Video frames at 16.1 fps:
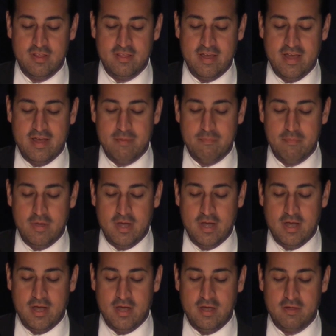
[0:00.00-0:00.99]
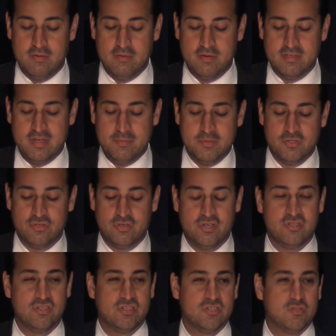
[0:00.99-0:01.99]
that uh,
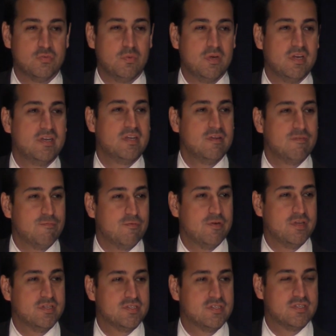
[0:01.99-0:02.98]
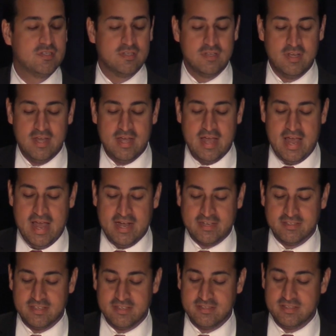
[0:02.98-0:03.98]
demonstrates just what a difference
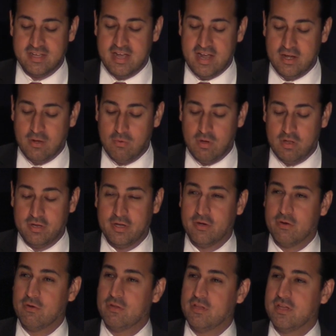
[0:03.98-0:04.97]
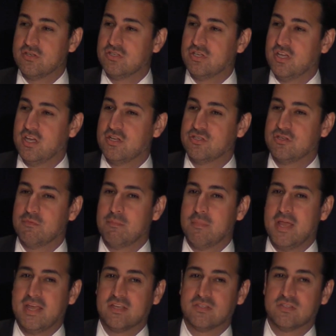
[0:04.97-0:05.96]
access to high quality early education
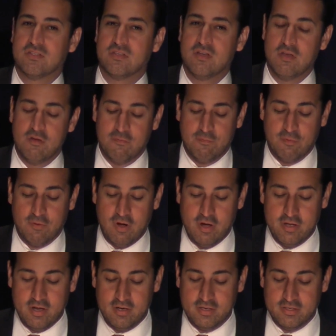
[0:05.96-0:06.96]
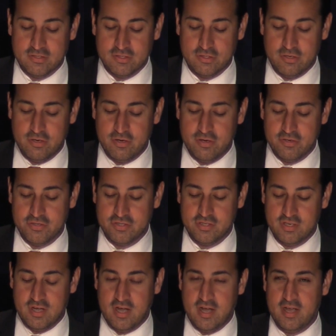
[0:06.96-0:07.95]
makes for our youngest
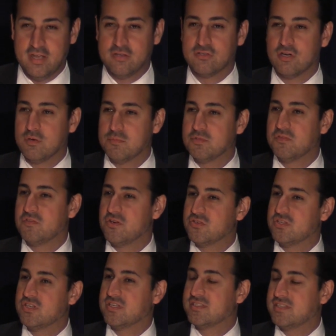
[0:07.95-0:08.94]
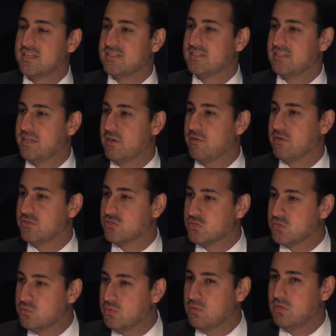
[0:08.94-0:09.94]
learners uh, in terms of their success later in
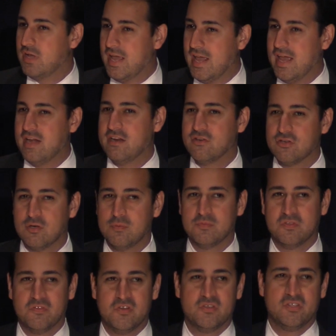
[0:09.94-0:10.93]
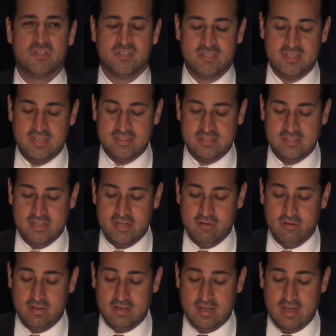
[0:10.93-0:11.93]
school and in terms of their success
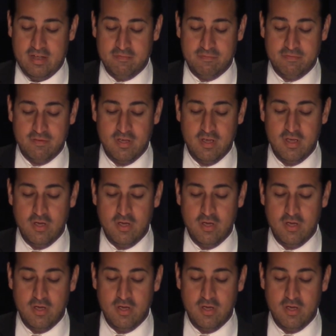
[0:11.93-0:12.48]
later in life.